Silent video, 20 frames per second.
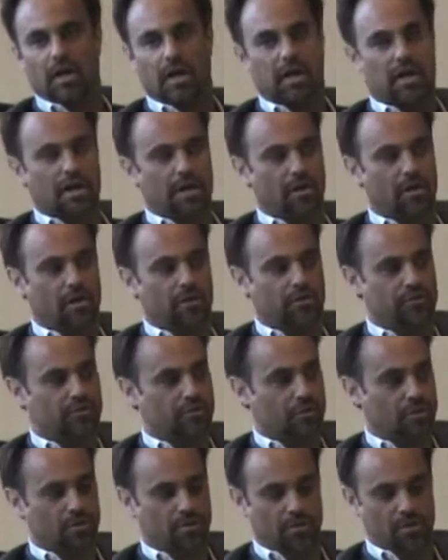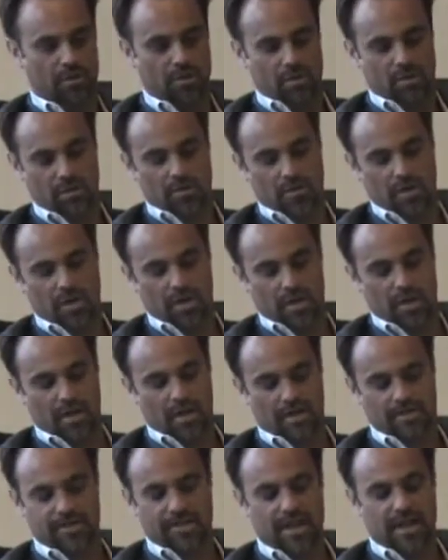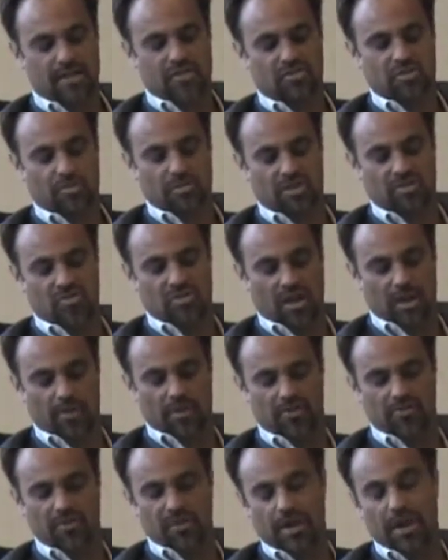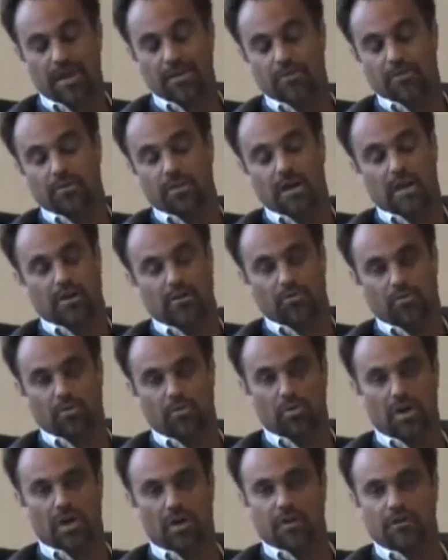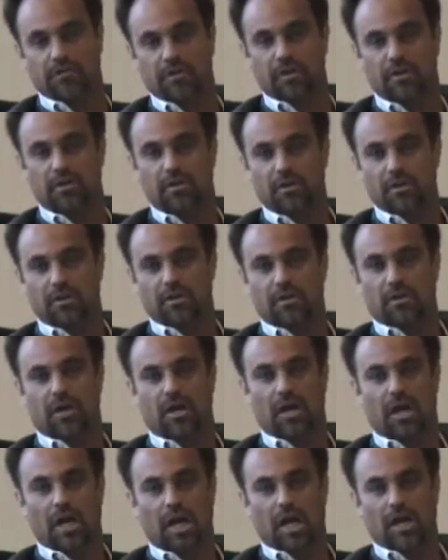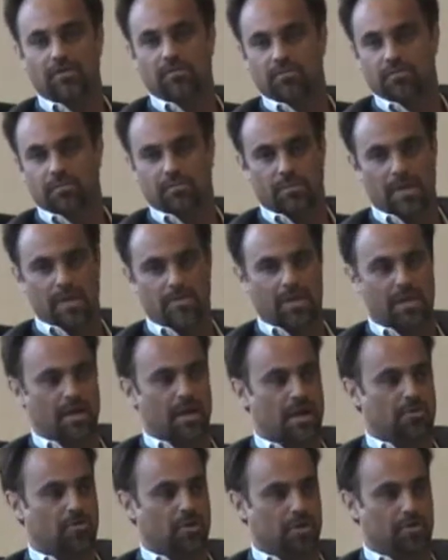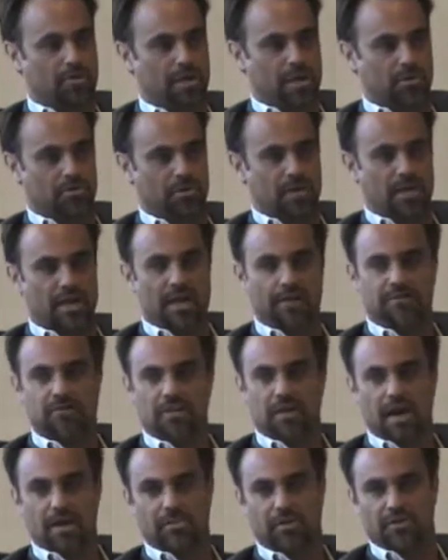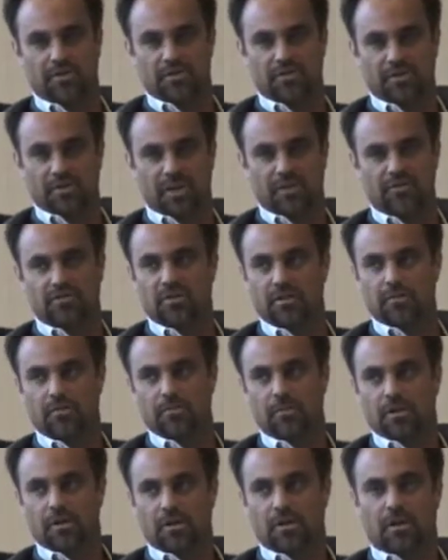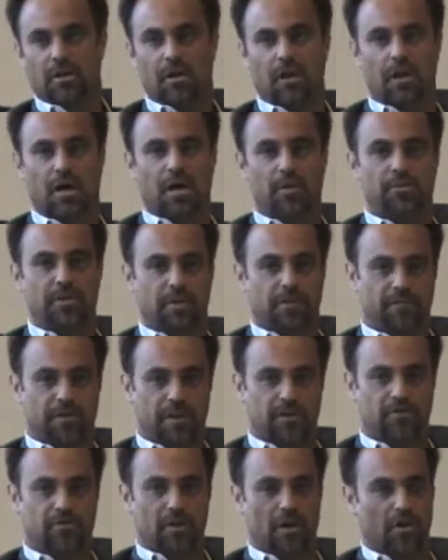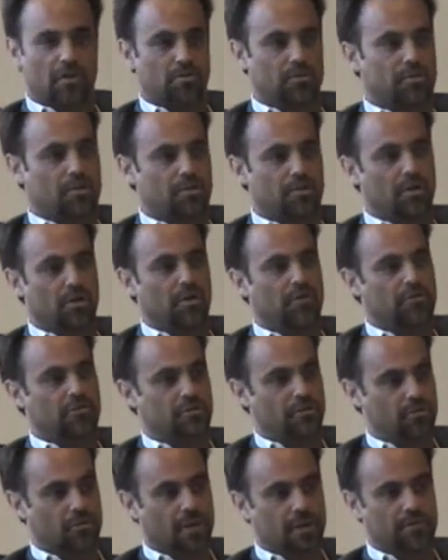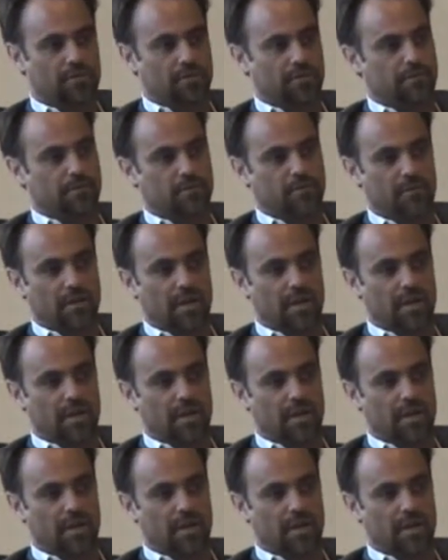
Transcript: I also attached some exhibits that I thought were relevant. Maybe I'm going to be able to have time to discuss them, but if I don't, they're also relevant for you